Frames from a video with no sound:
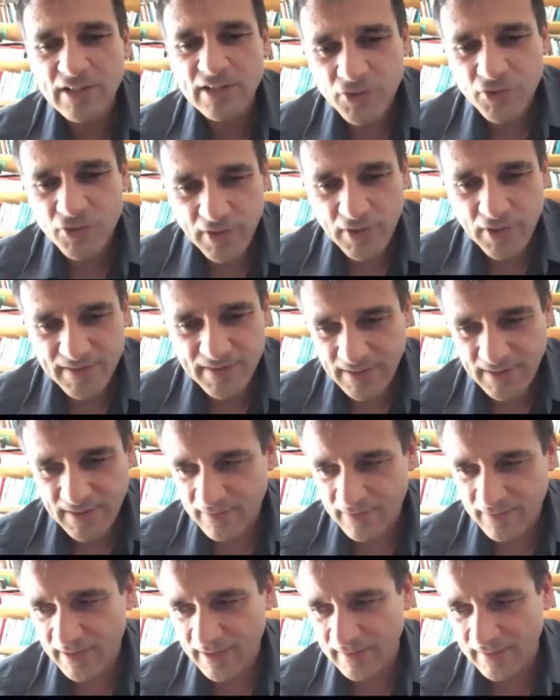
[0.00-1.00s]
interesting
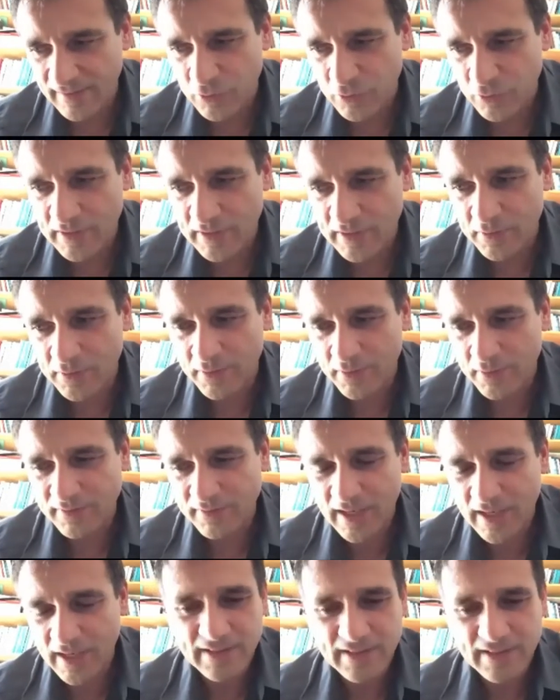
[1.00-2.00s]
than actually the
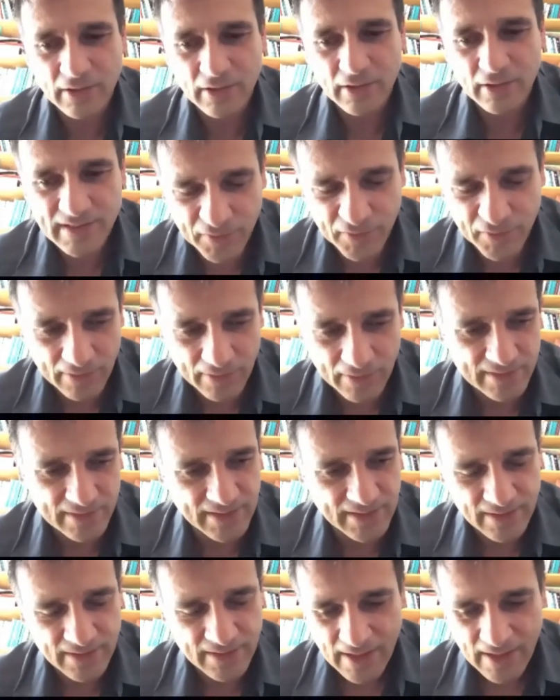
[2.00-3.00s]
technical difficulty.